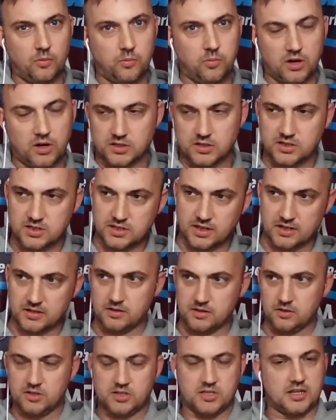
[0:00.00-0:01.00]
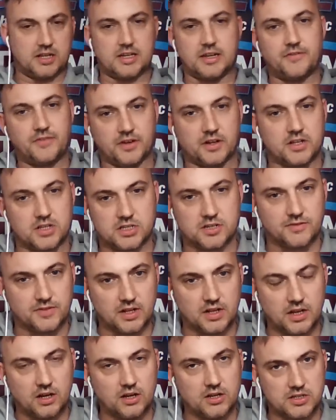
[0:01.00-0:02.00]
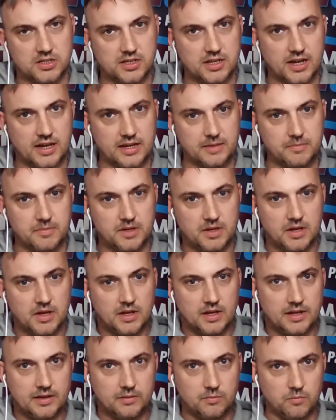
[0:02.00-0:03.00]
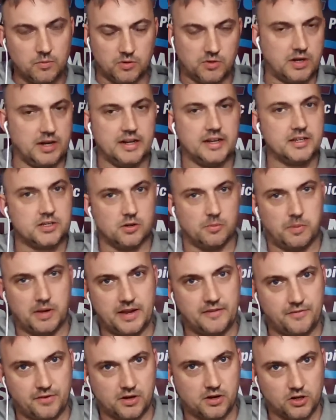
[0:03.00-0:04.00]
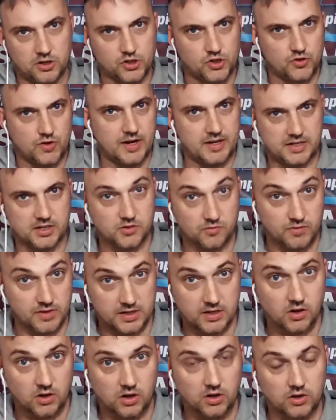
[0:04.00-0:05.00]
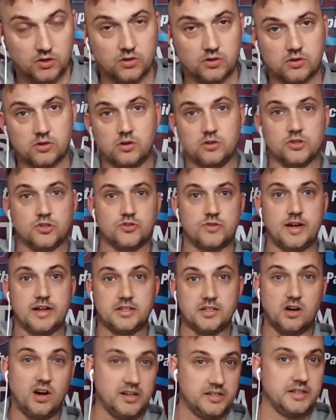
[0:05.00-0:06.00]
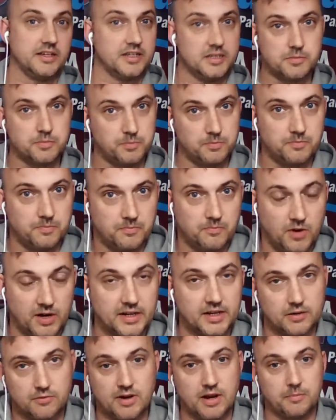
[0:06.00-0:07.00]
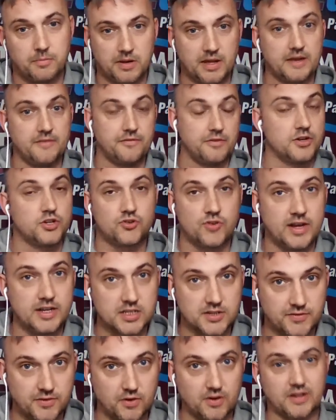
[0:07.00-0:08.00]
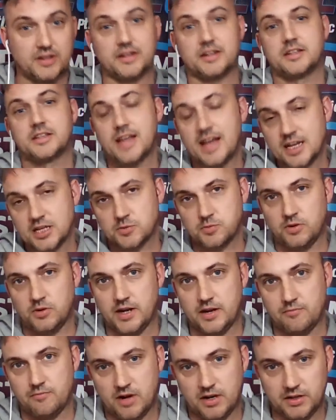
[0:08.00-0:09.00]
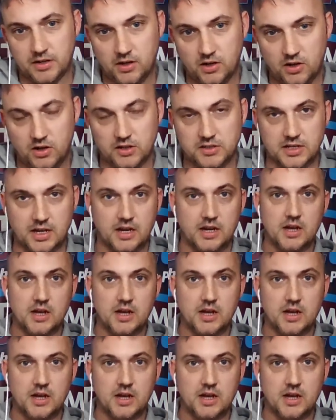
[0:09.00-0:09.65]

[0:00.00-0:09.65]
What's the significance of the last game? Well, clearly he's not playing for a contract. He's already got a long contract. I think he's running around playing for a transfer, and I think that's why he ran harder.